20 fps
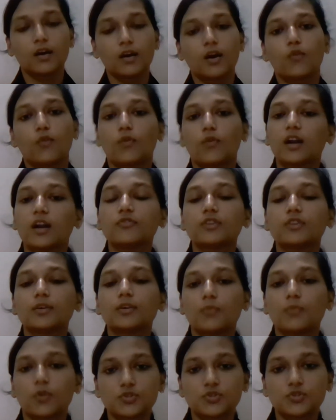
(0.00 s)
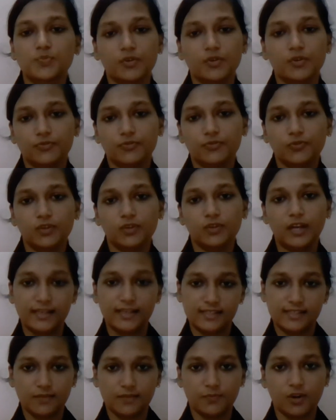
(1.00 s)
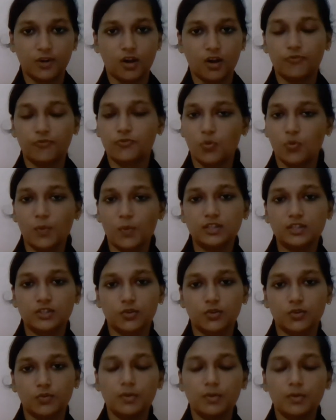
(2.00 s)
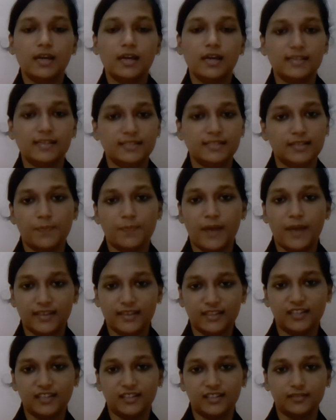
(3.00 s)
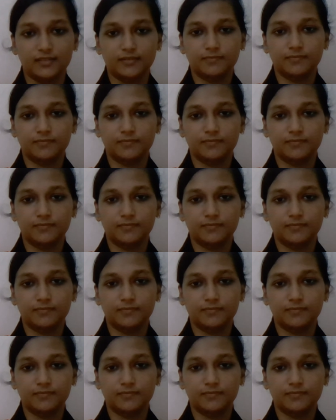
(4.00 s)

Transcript: One of the most beautiful examples of Roman dome is the Pantheon.